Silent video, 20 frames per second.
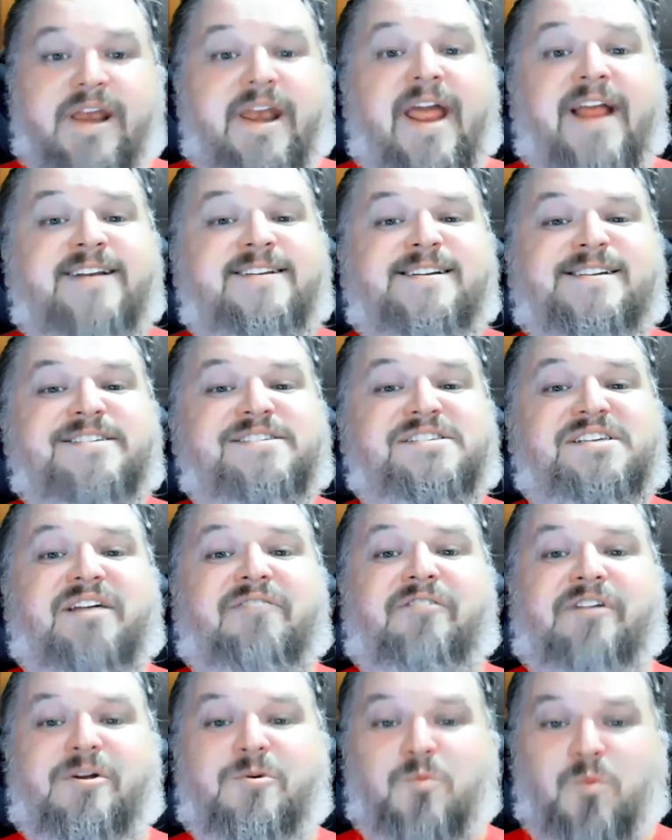
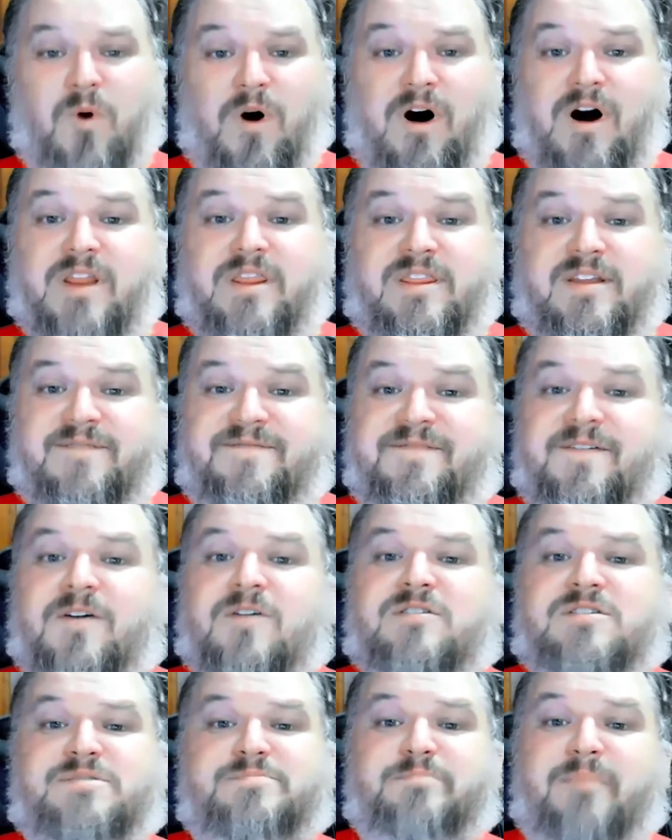1871, the
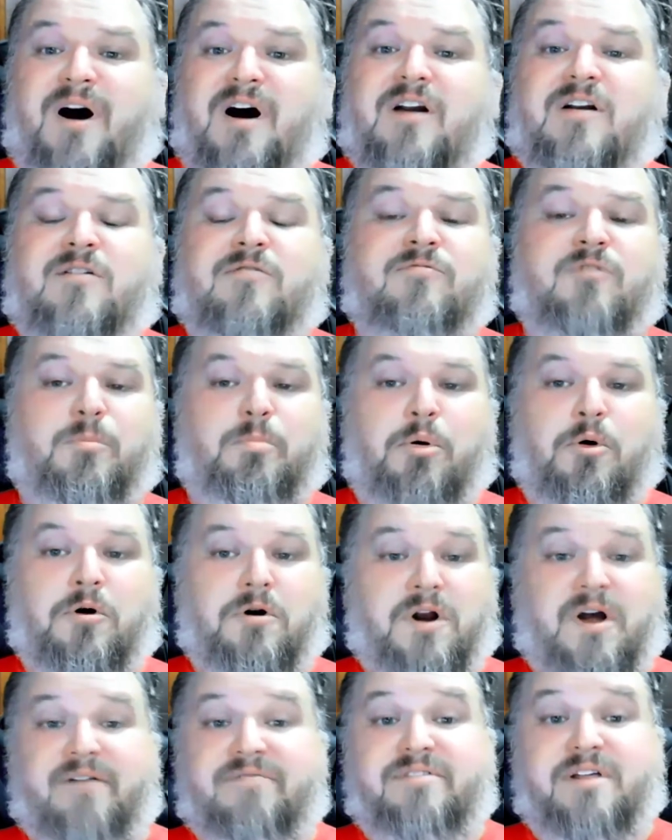first modern
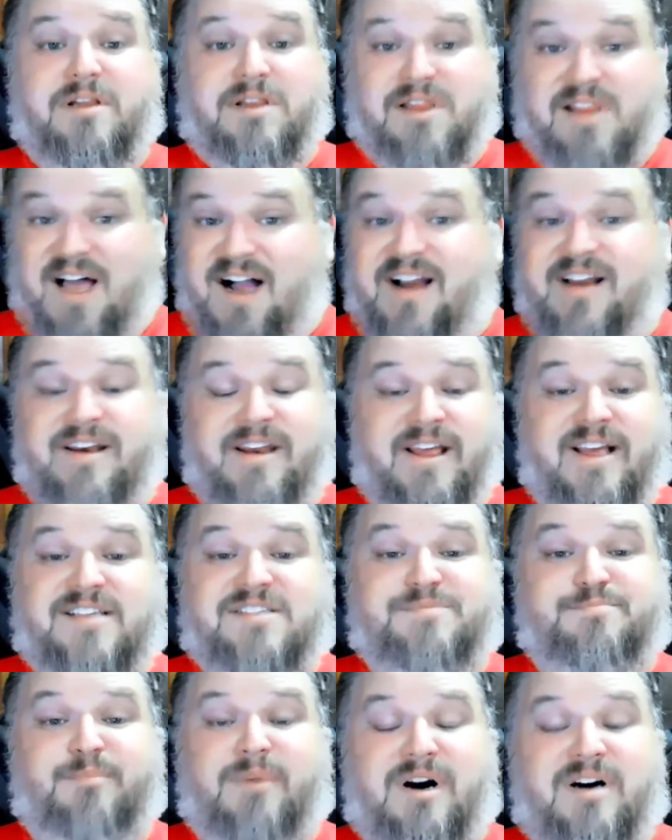report of the Loch
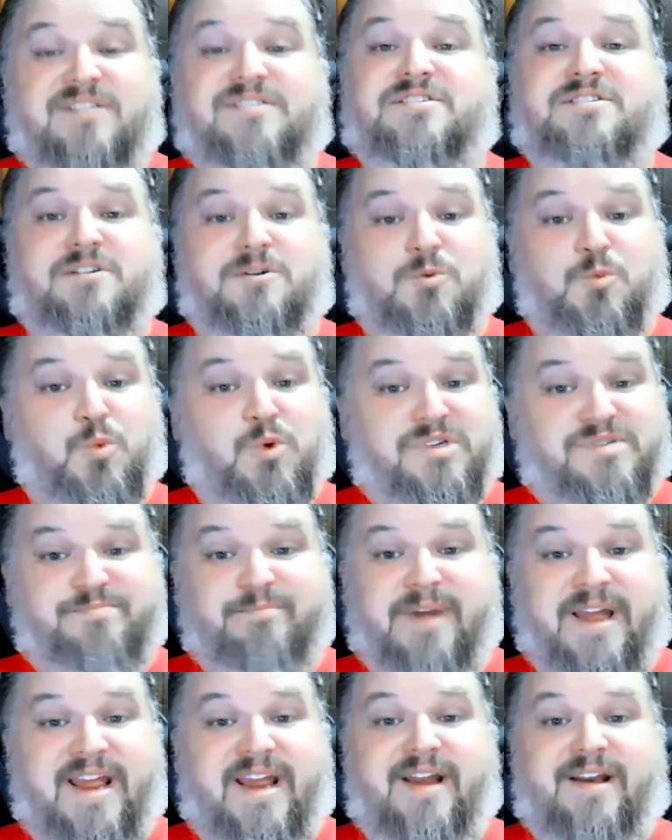Ness Monster was
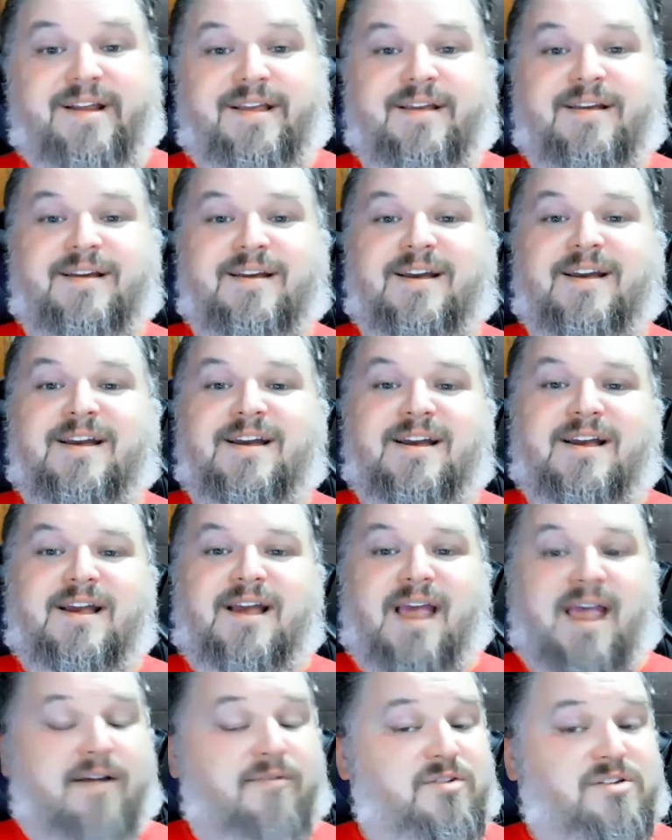made.
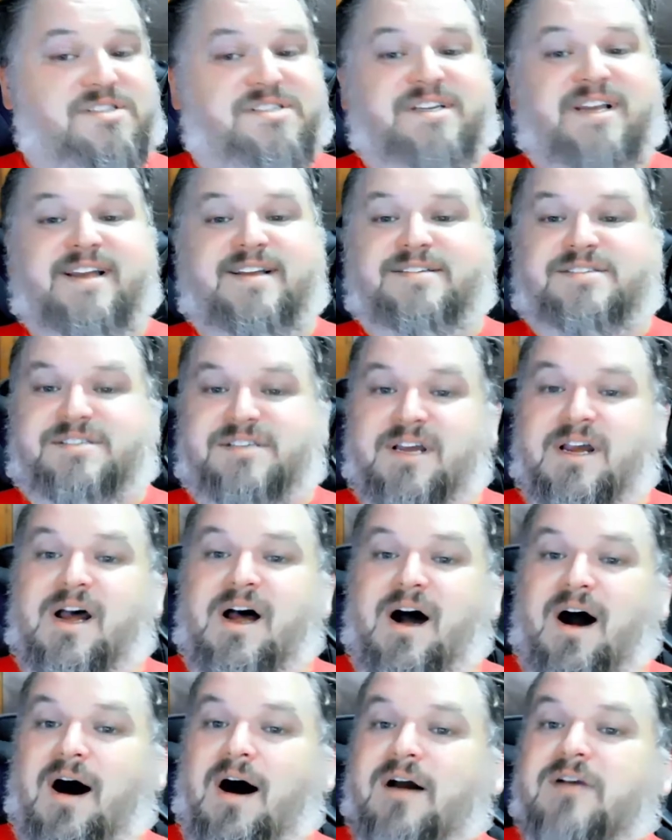Ever since,
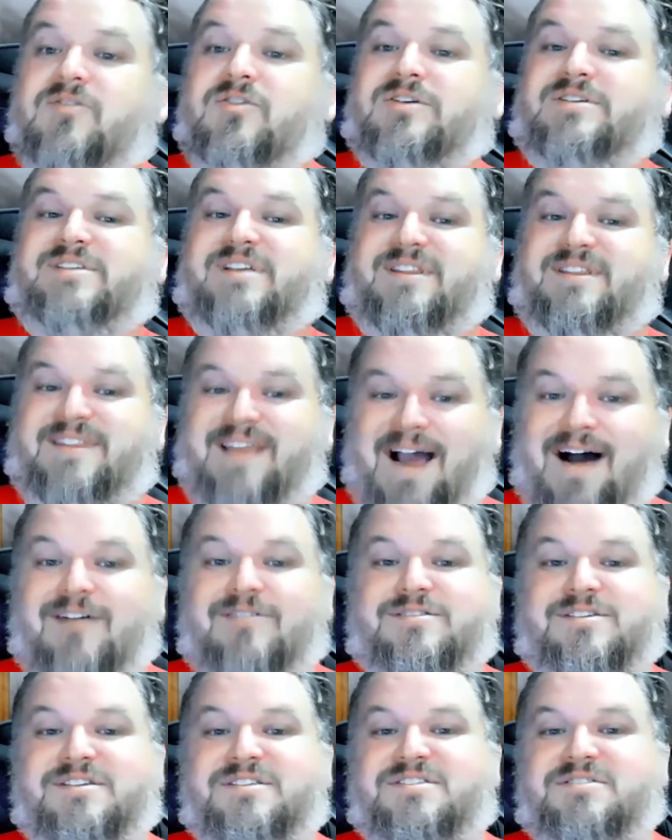hundreds of
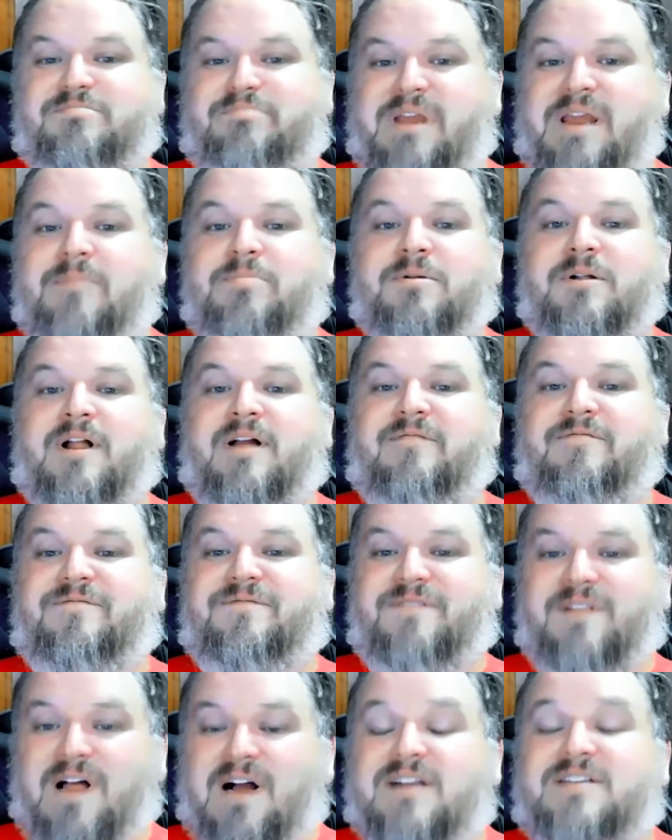thousands of people have
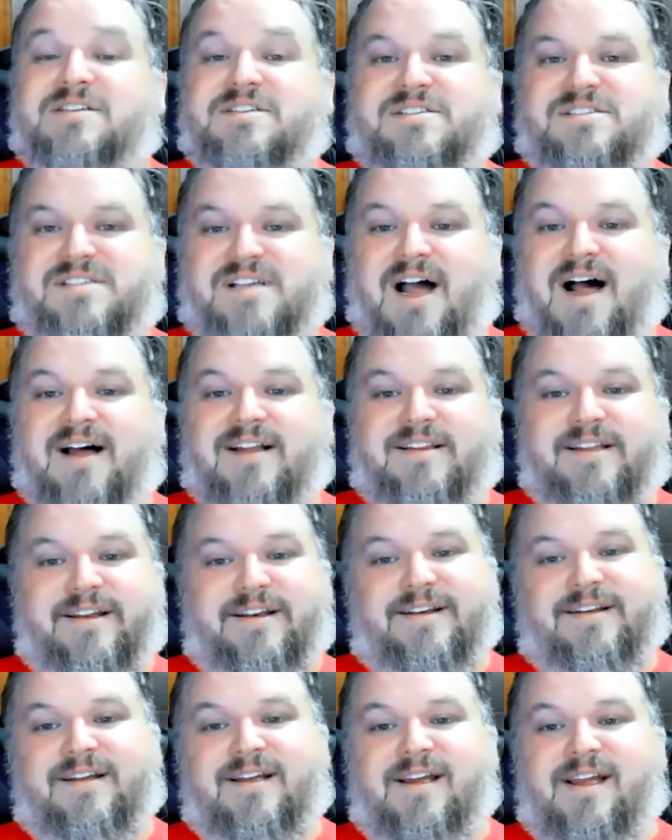flocked to Scotland
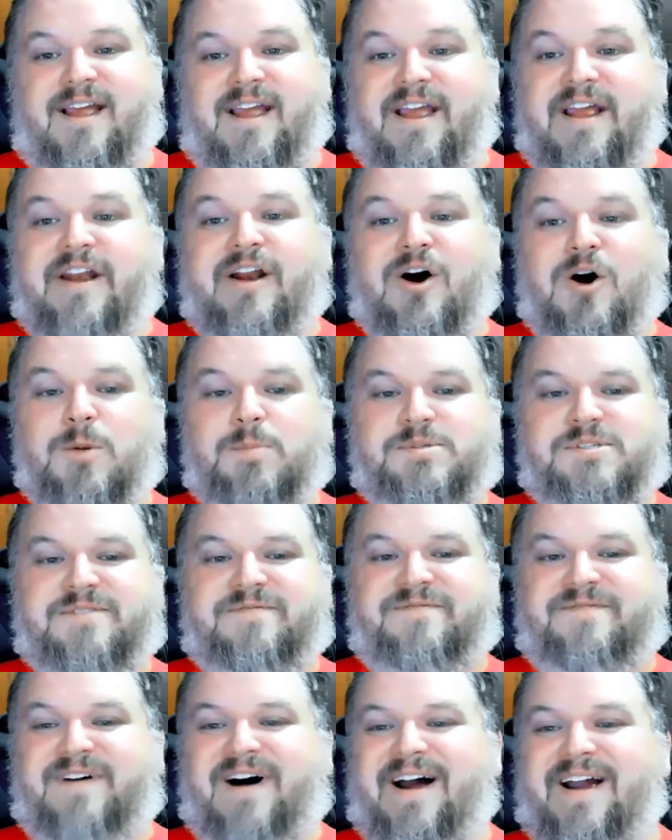in hopes of
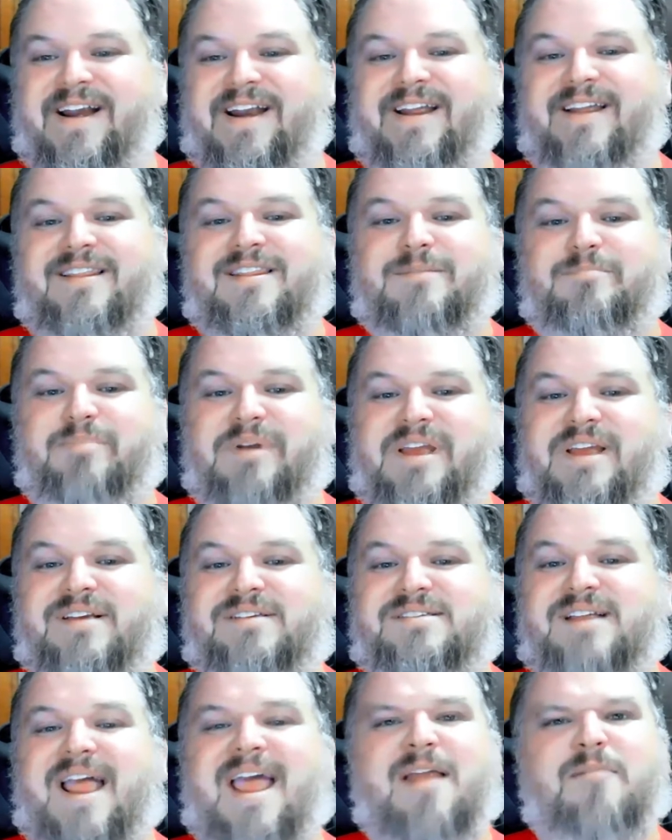finding the
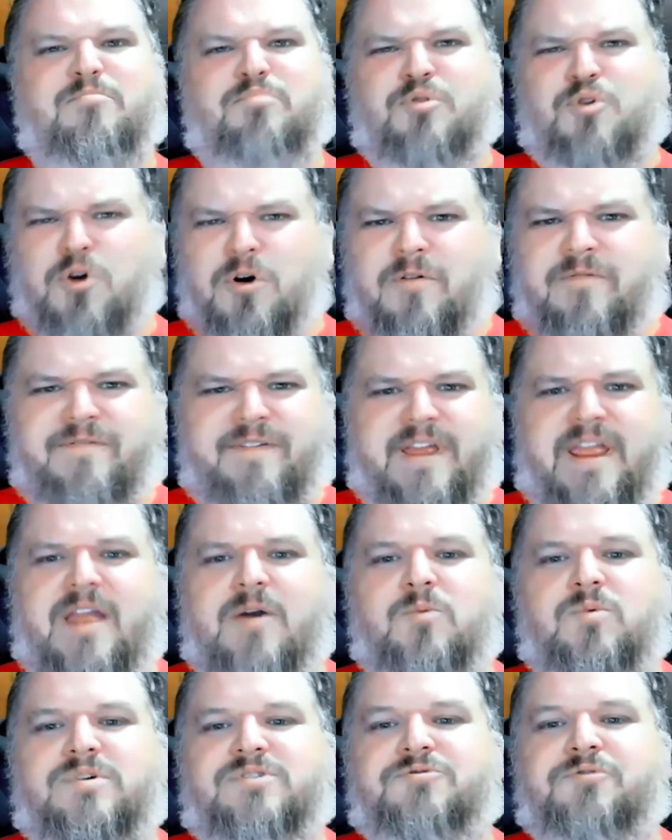beast and proving
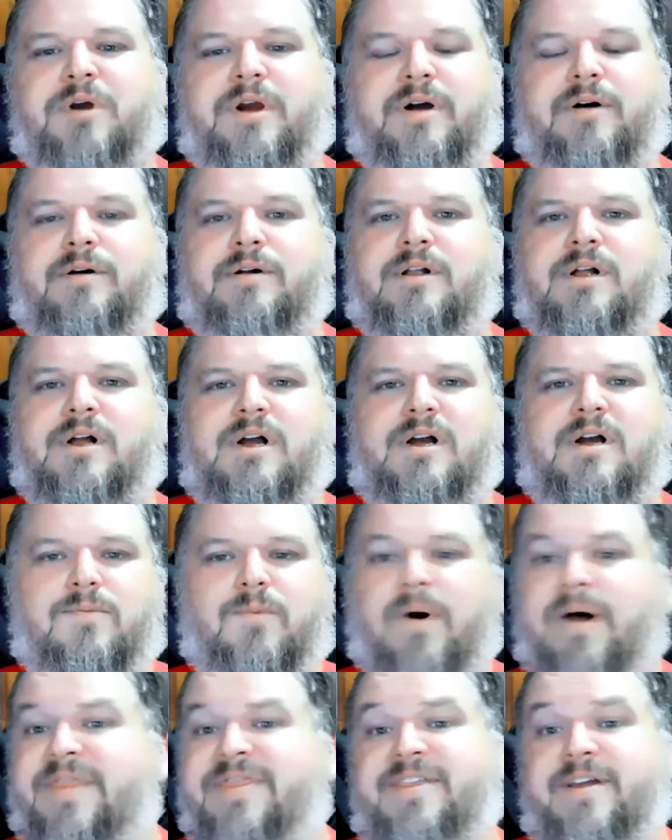it was real.
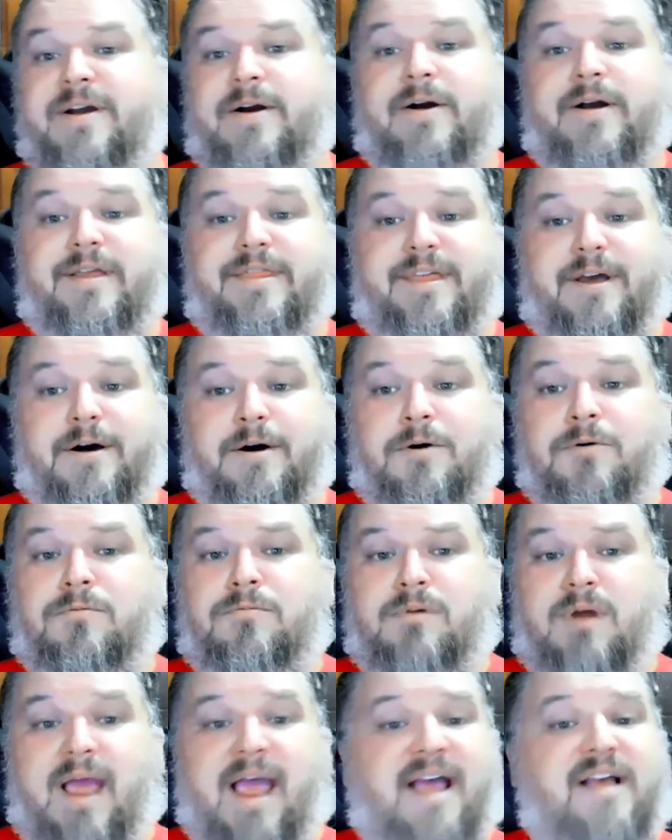One theory, though,
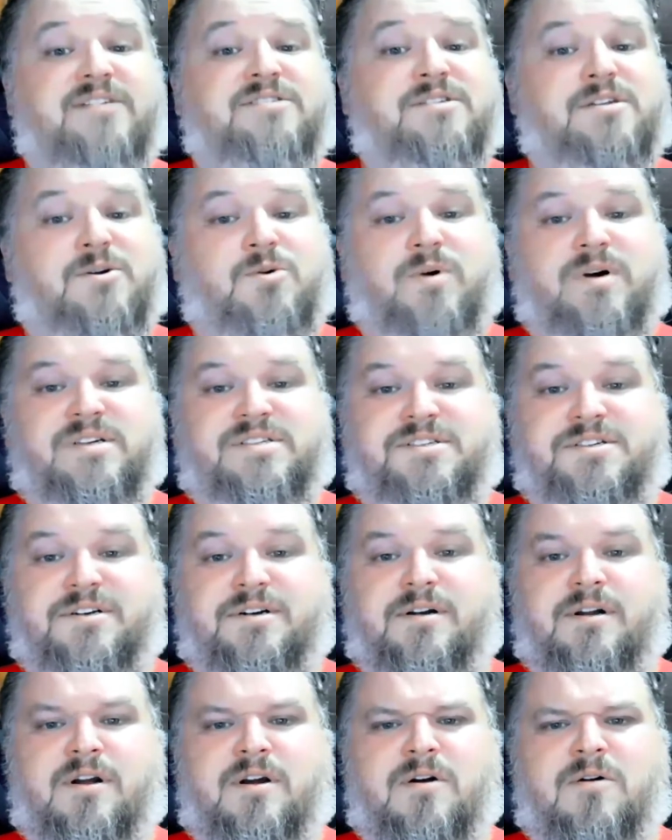asks the
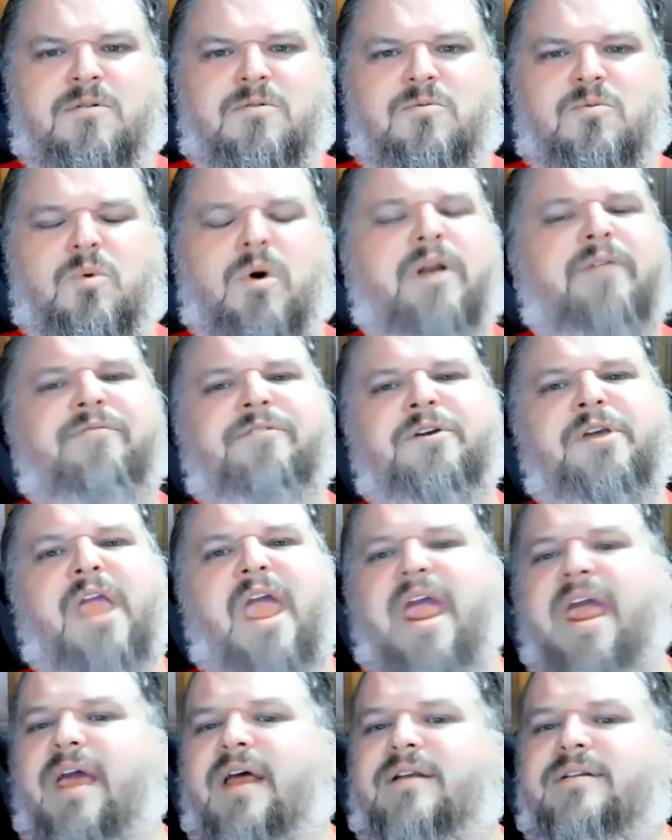question, what if you
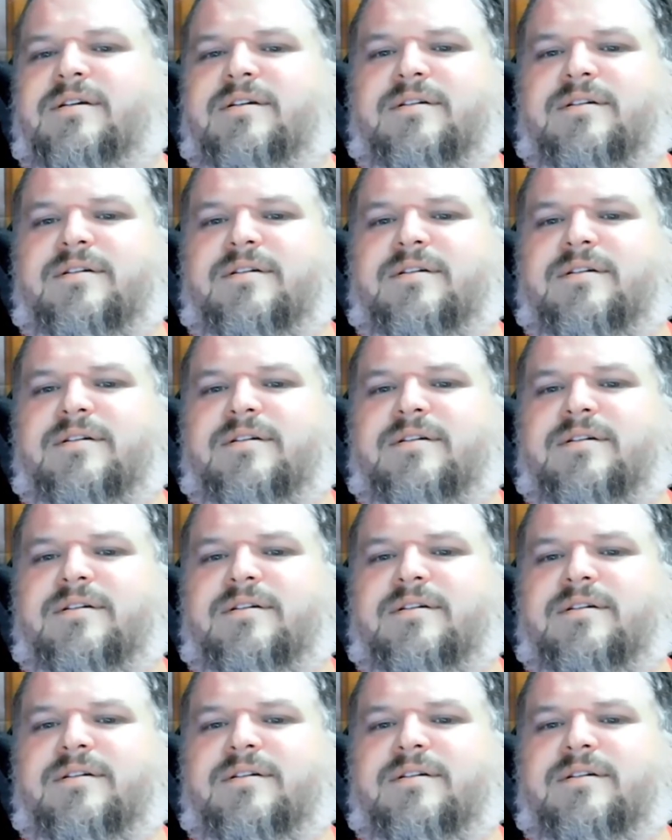can't?